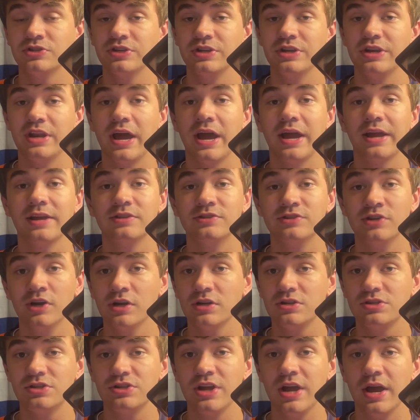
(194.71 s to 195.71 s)
9
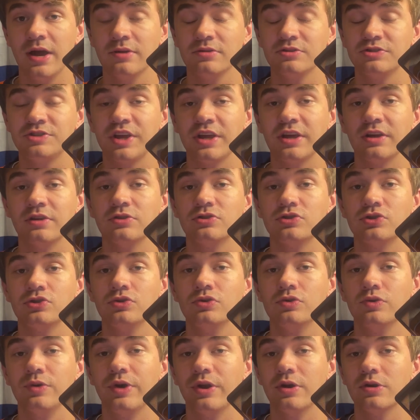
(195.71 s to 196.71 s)
touchdowns, and
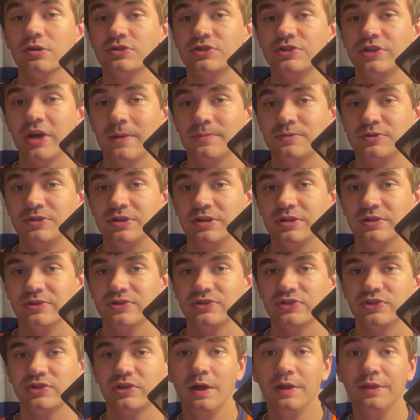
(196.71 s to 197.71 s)
2
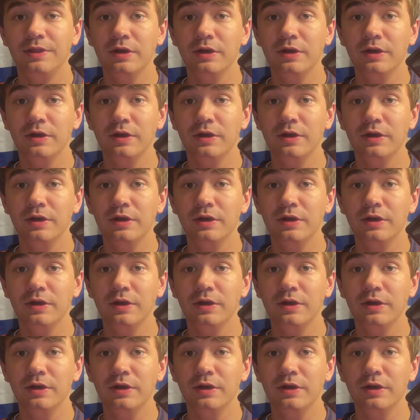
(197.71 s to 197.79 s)
interceptions.